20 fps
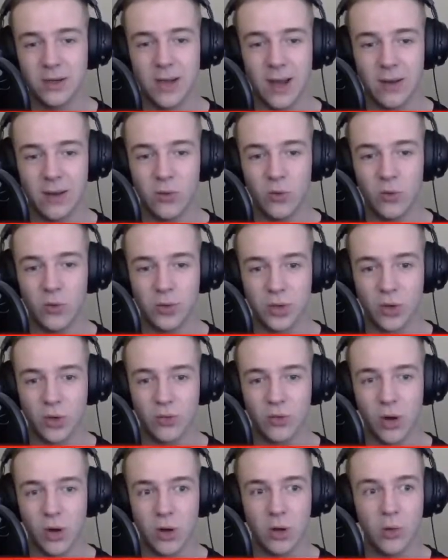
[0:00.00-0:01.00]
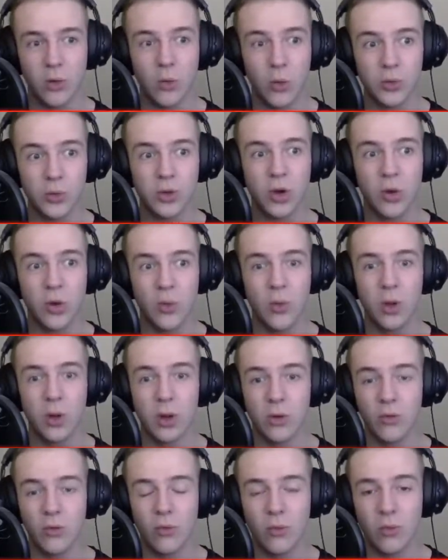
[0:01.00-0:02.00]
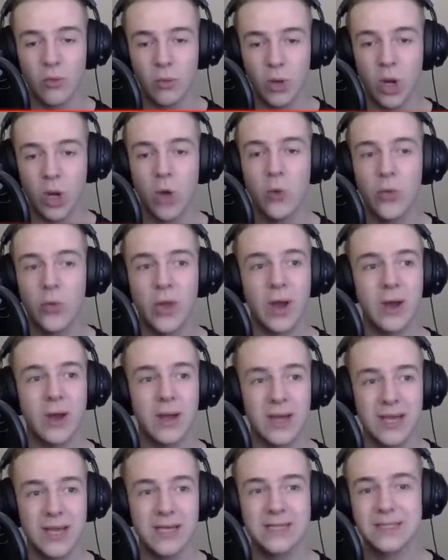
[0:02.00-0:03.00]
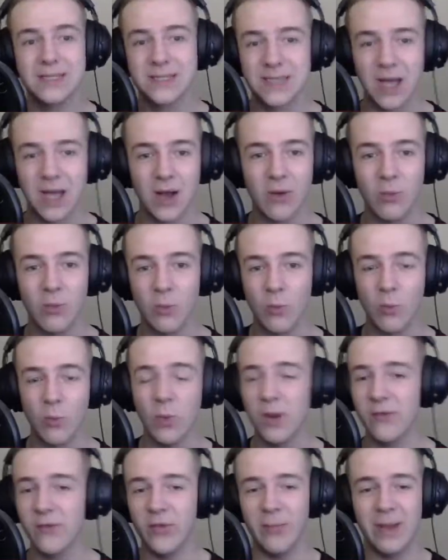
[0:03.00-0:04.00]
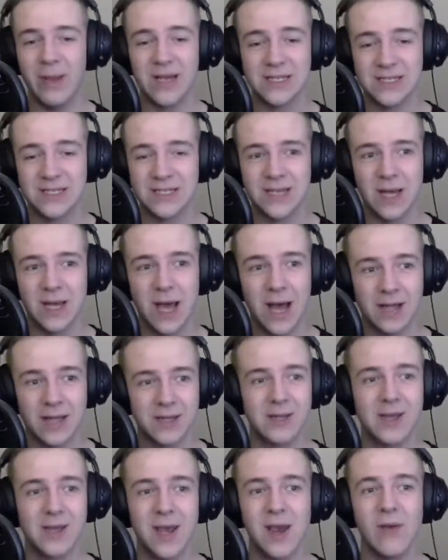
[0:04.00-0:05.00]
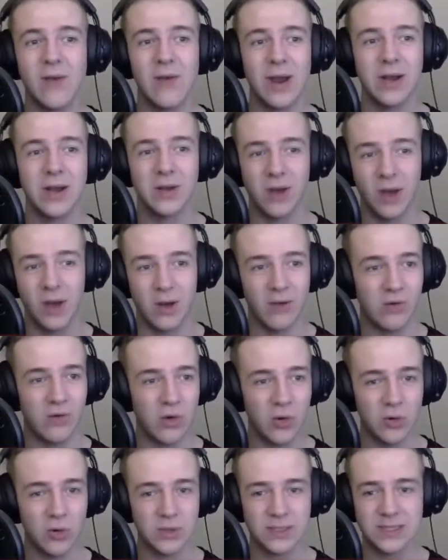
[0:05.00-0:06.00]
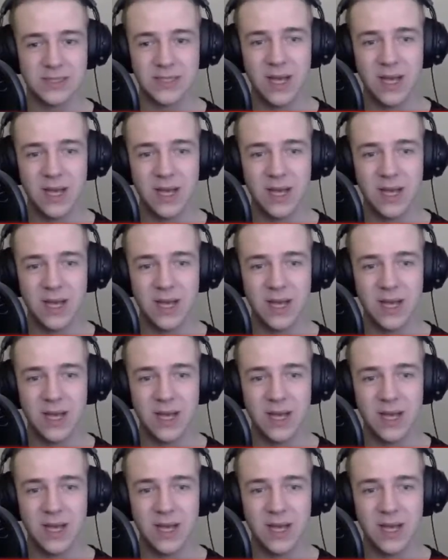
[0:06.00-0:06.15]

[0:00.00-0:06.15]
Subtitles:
That auto loader is one of the best at tier 8, and of course,